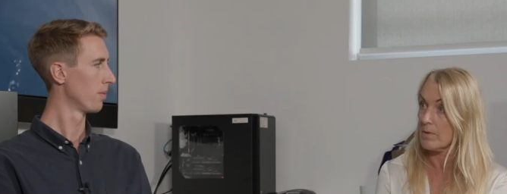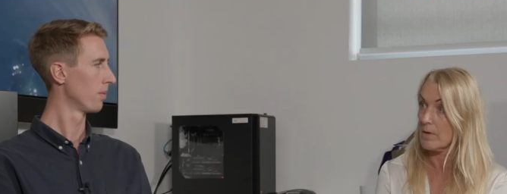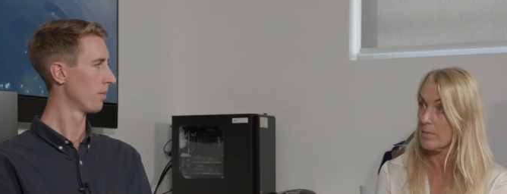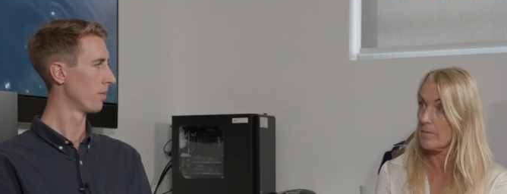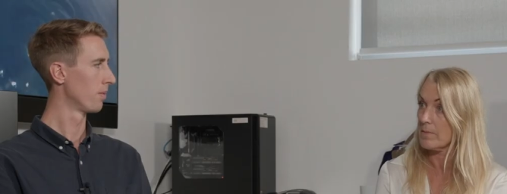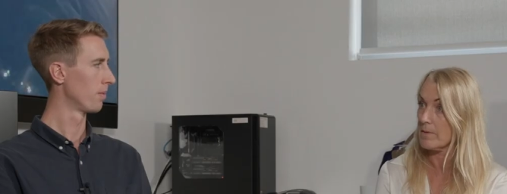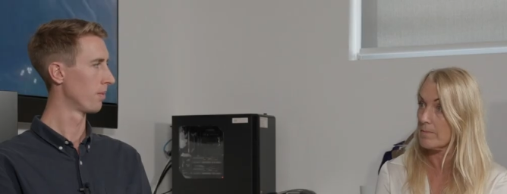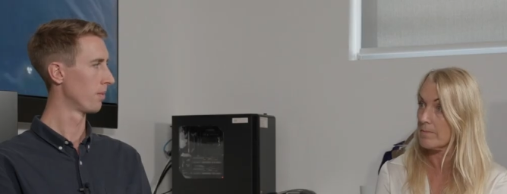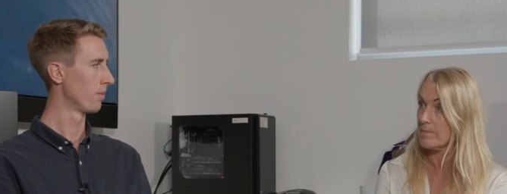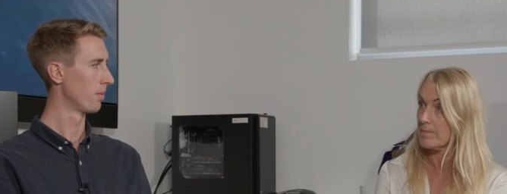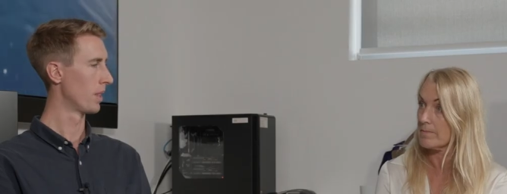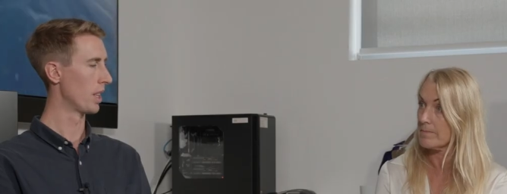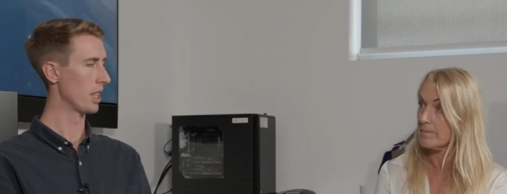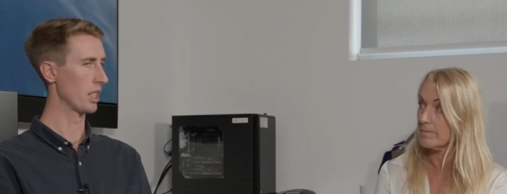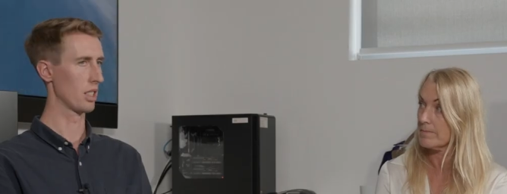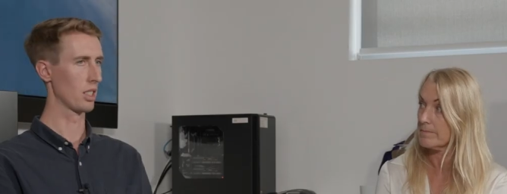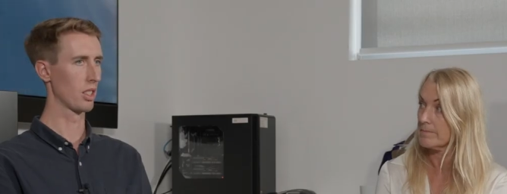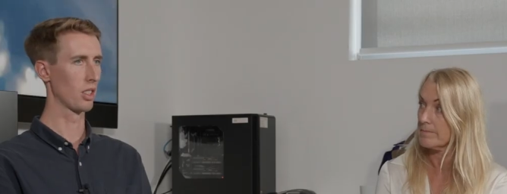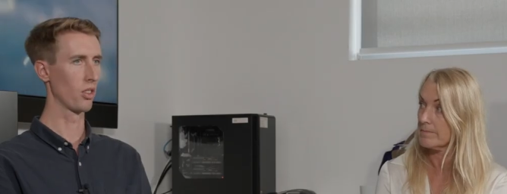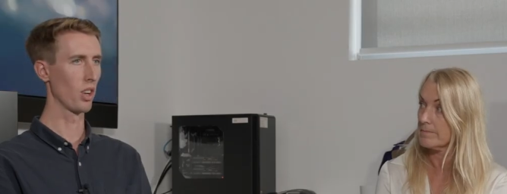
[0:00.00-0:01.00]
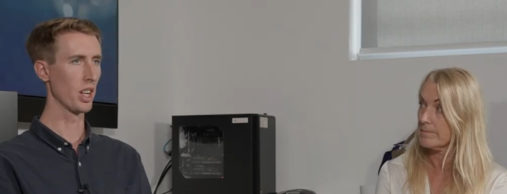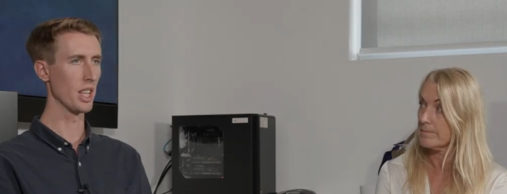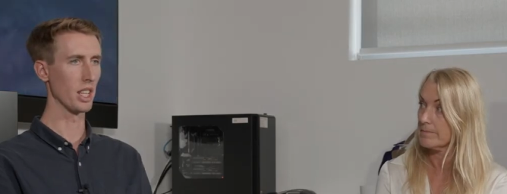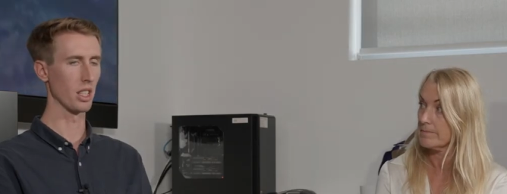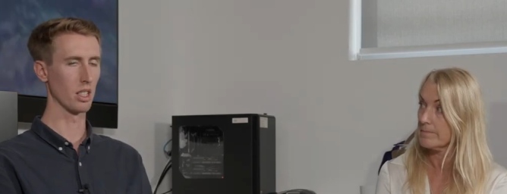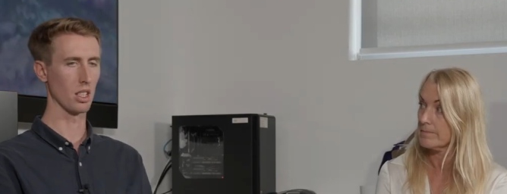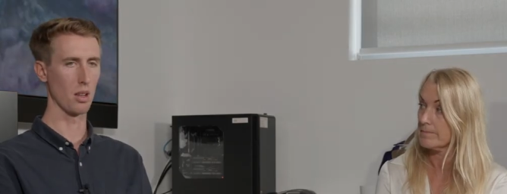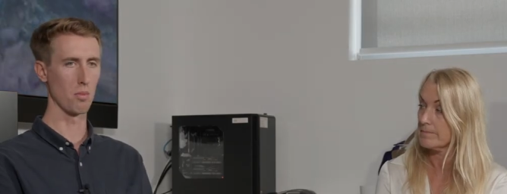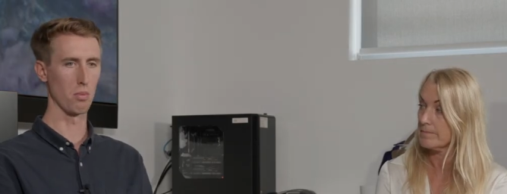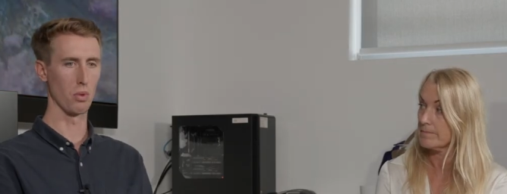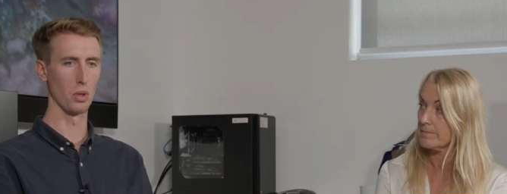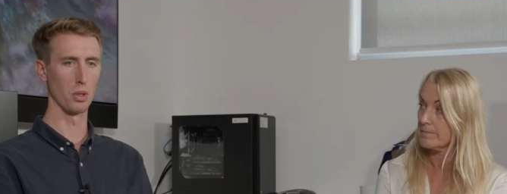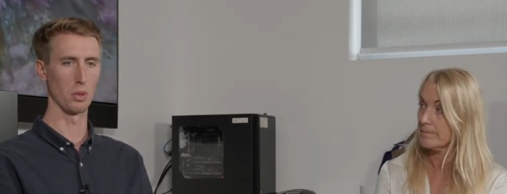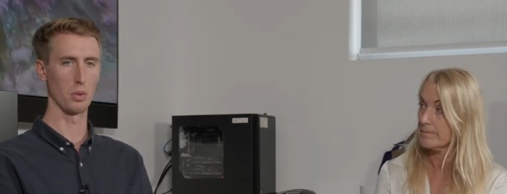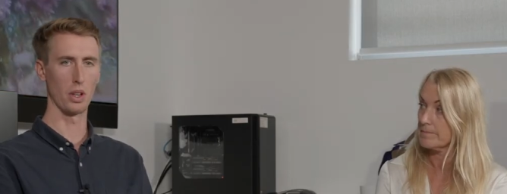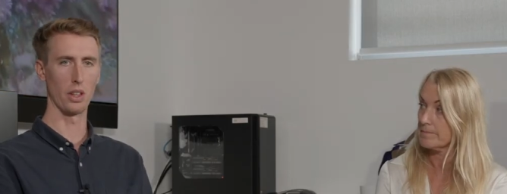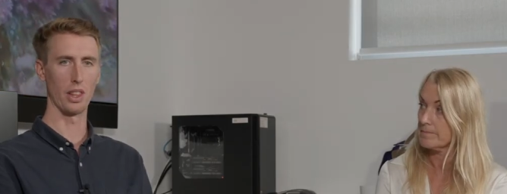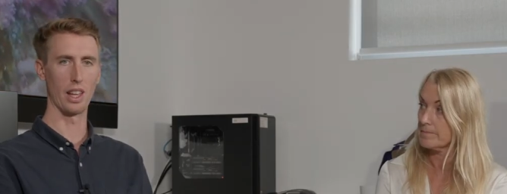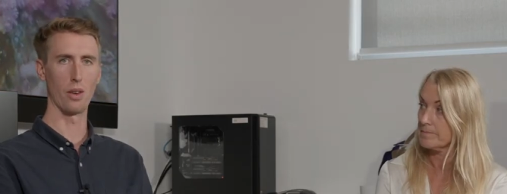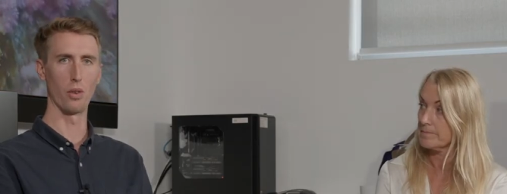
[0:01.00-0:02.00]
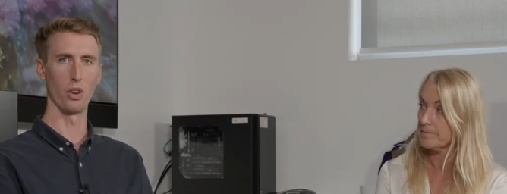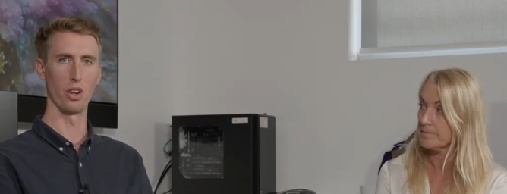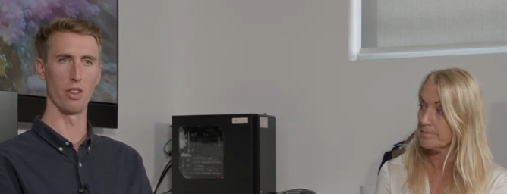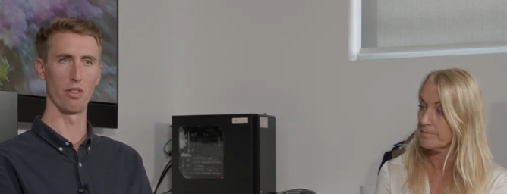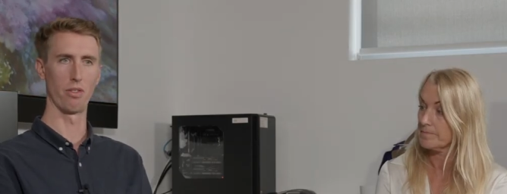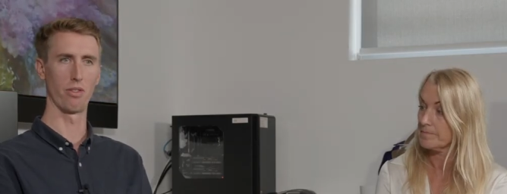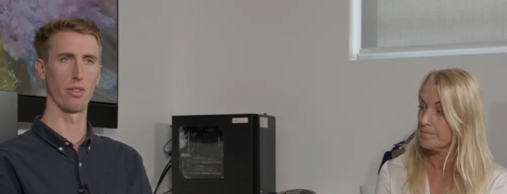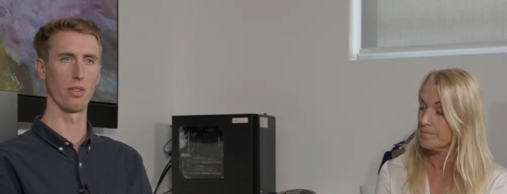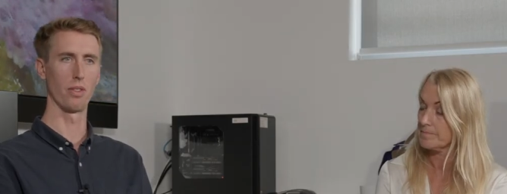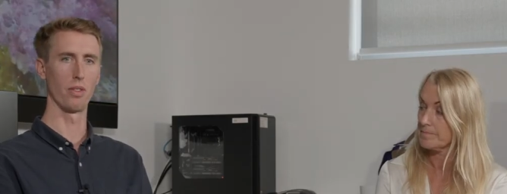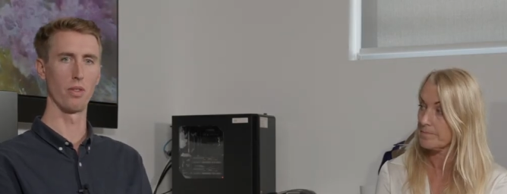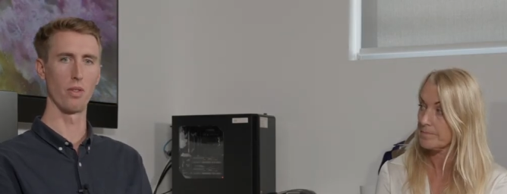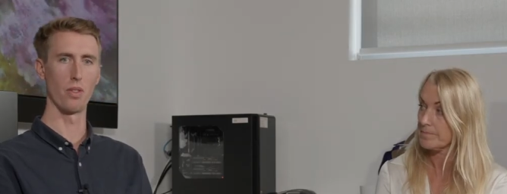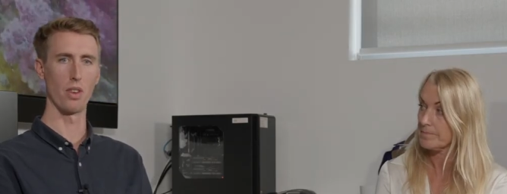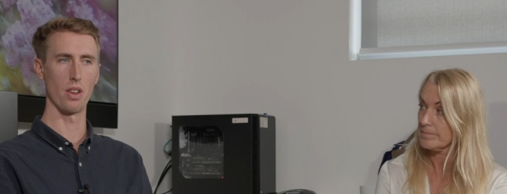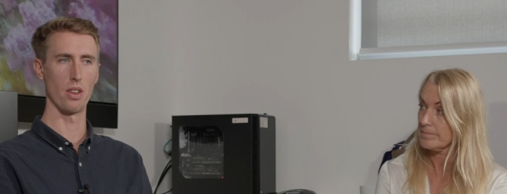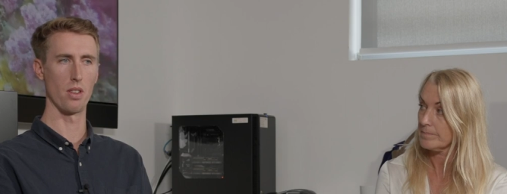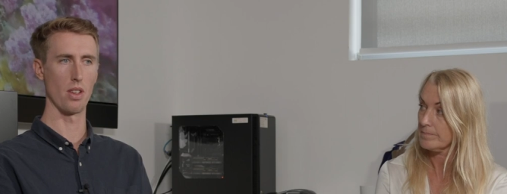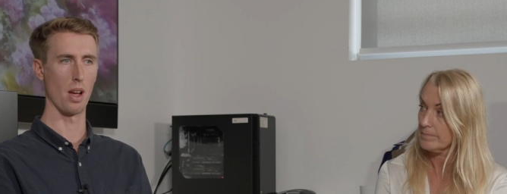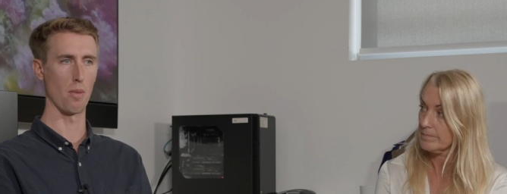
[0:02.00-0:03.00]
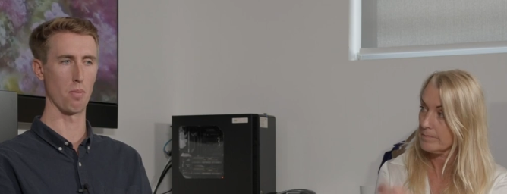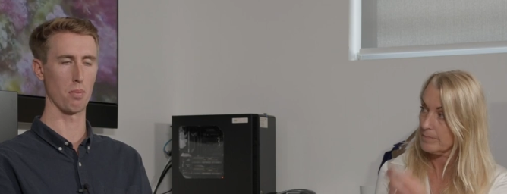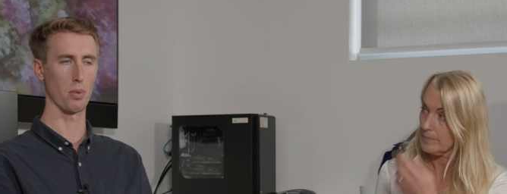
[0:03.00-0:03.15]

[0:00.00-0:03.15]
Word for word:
Speaker 1: moment.
Speaker 2: That's it's a great example as well, that one, of
Speaker 1: a